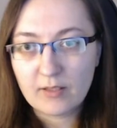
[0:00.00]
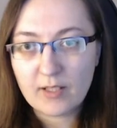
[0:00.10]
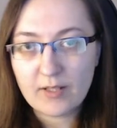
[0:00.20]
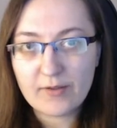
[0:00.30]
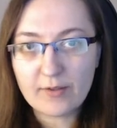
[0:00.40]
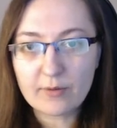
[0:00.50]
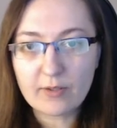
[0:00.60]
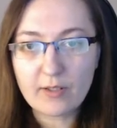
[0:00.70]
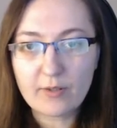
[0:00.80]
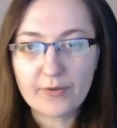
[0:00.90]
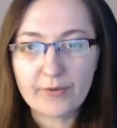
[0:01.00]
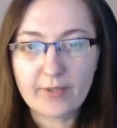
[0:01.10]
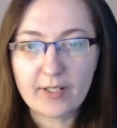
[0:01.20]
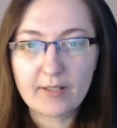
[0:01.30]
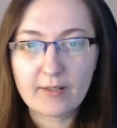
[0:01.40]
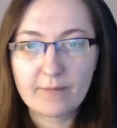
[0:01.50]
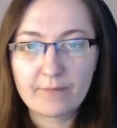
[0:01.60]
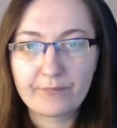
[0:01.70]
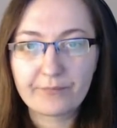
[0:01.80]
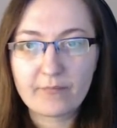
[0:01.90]
So close, right?
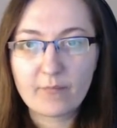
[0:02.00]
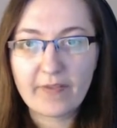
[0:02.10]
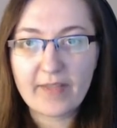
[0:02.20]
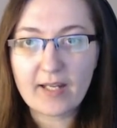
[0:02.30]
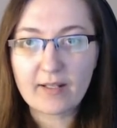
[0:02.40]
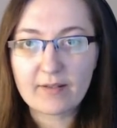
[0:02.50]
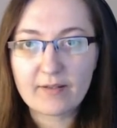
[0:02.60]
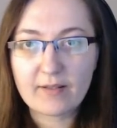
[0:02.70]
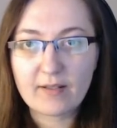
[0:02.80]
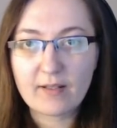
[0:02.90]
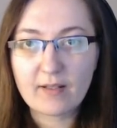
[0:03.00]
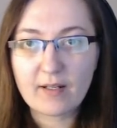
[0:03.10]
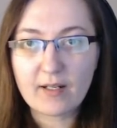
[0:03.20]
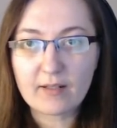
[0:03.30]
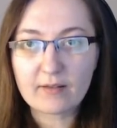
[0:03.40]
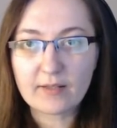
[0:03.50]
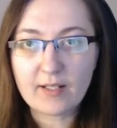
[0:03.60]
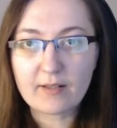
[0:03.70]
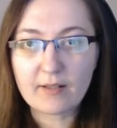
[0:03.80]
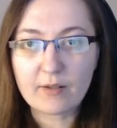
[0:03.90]
Thanks. I'll
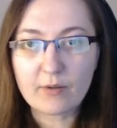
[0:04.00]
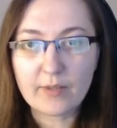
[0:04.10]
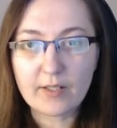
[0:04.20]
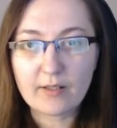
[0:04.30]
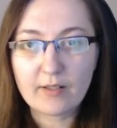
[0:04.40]
get going.